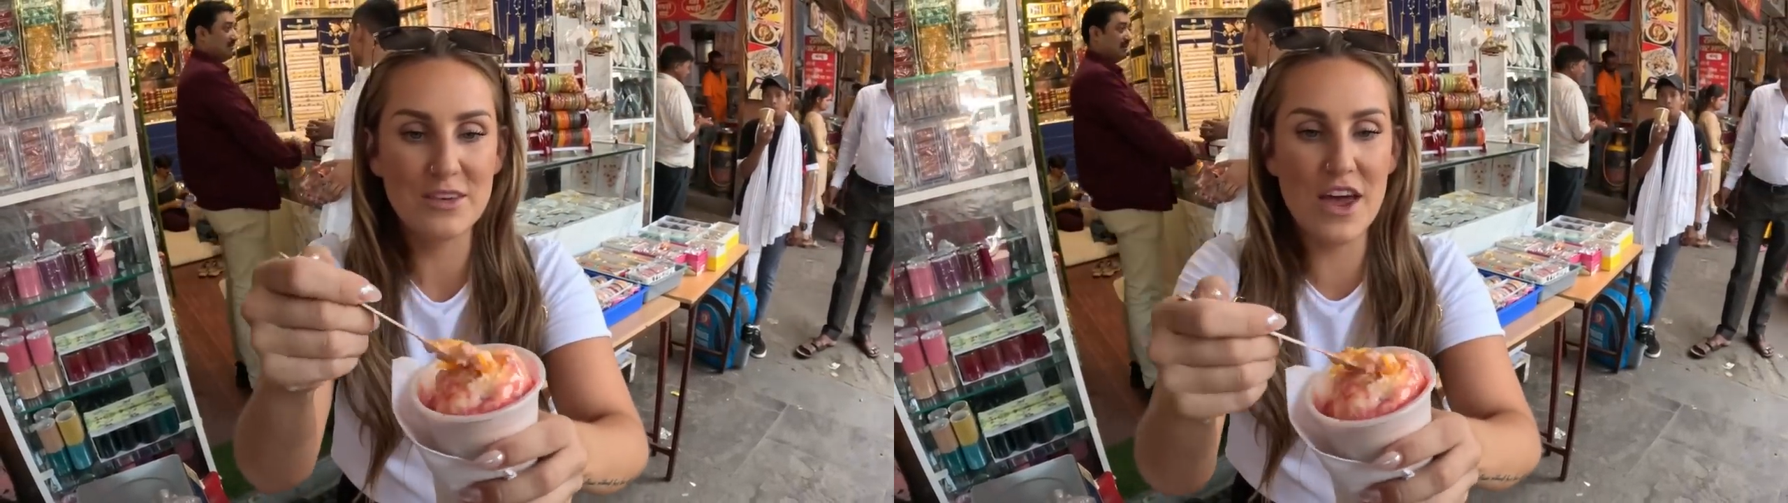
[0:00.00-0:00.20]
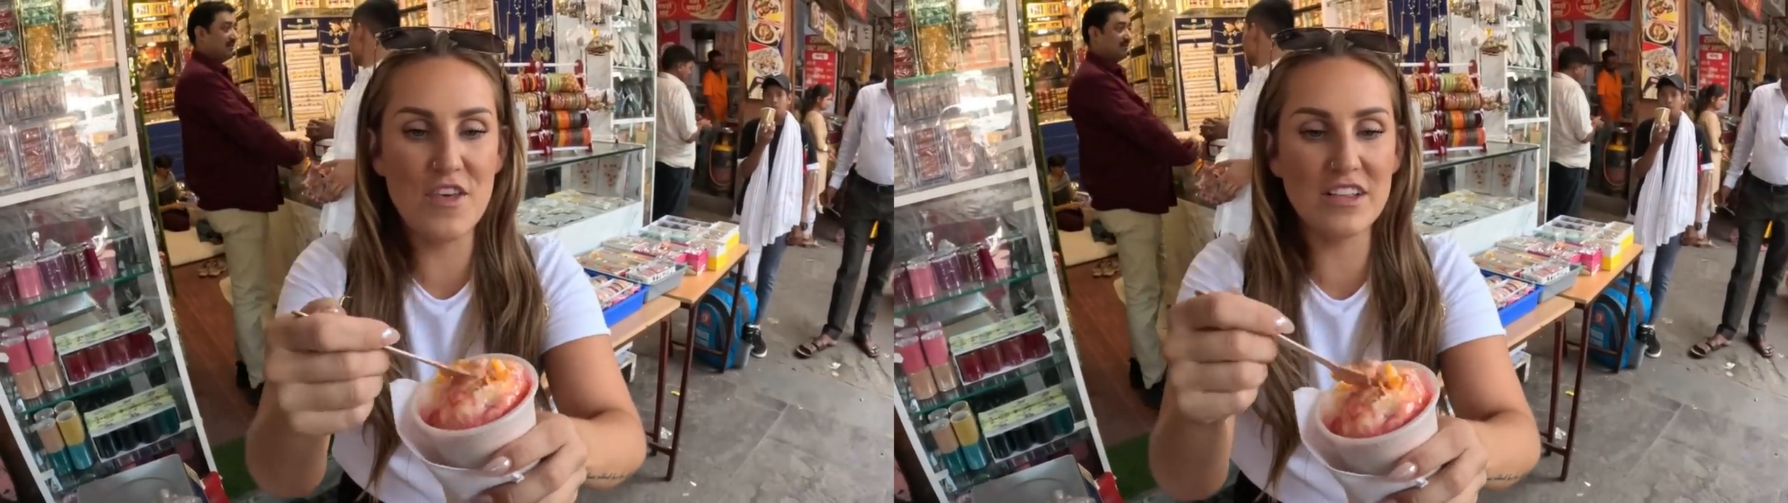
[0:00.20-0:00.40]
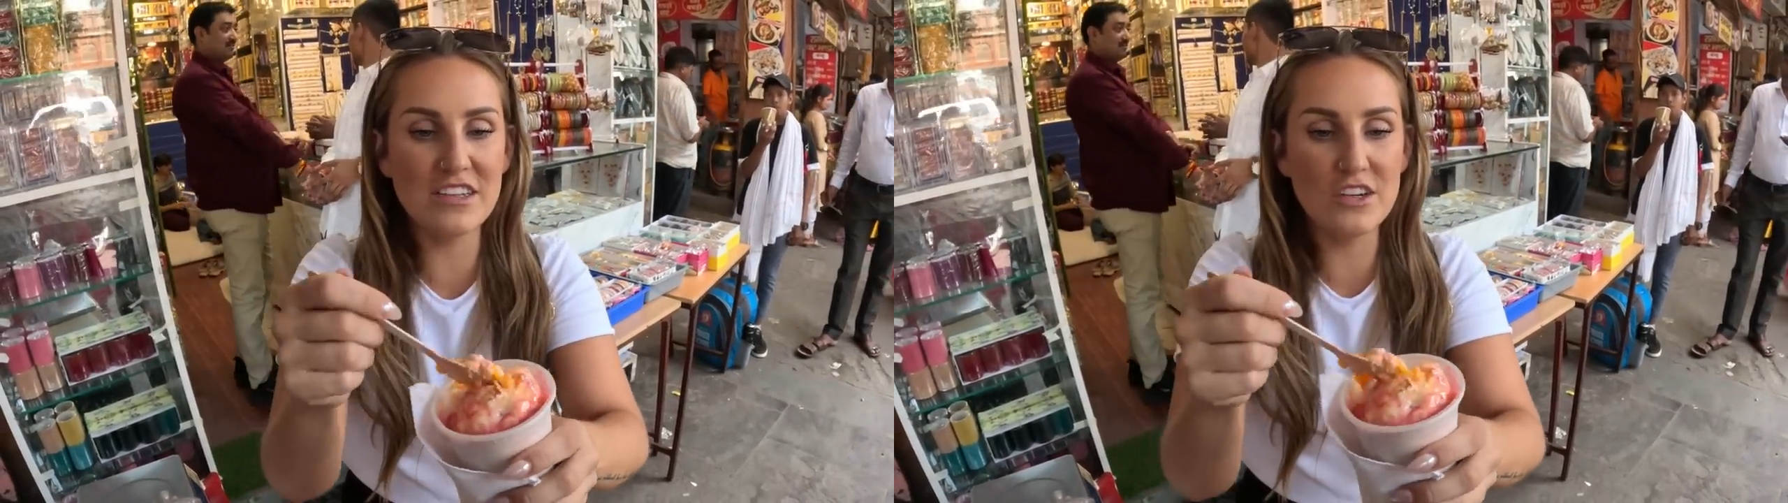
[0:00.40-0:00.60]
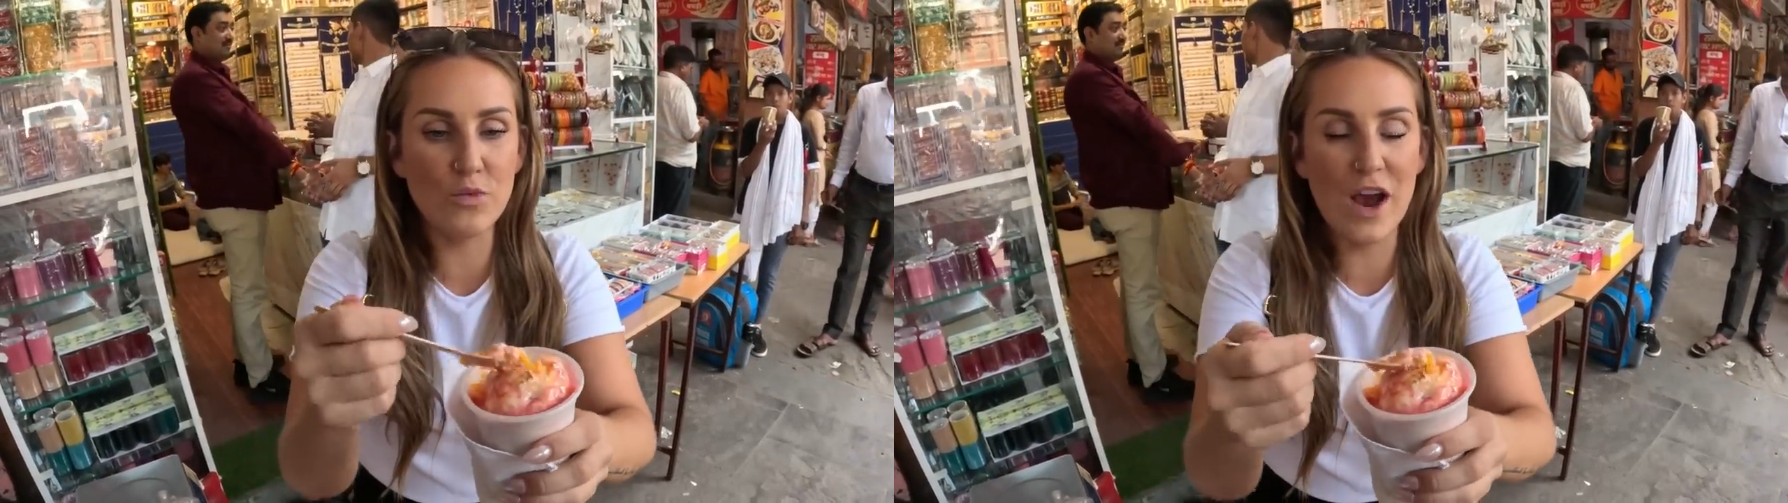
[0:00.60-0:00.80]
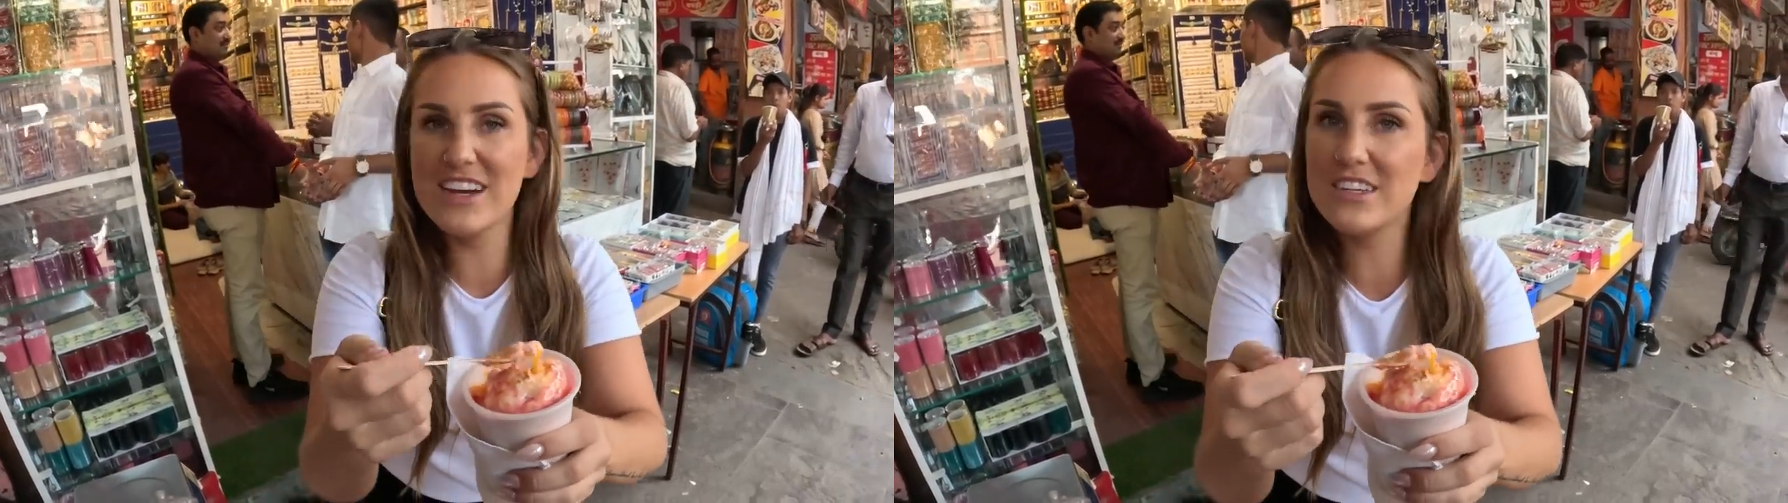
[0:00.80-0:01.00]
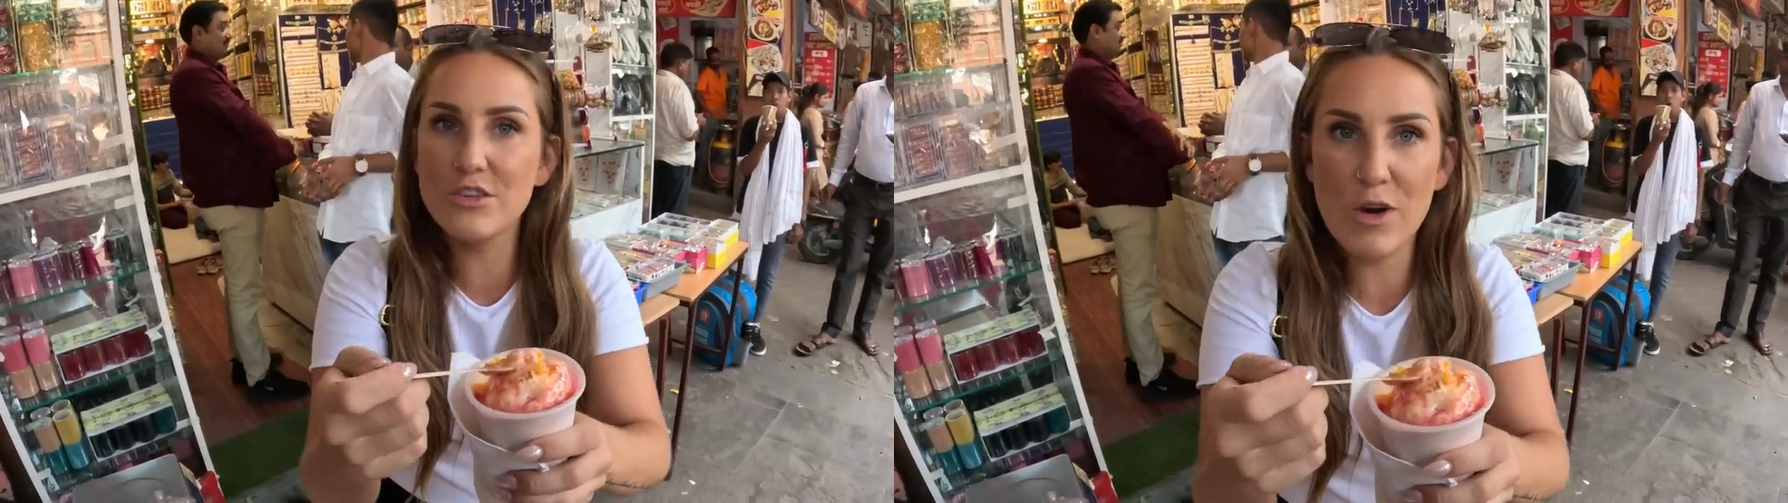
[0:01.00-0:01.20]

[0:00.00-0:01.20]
So I think these are rice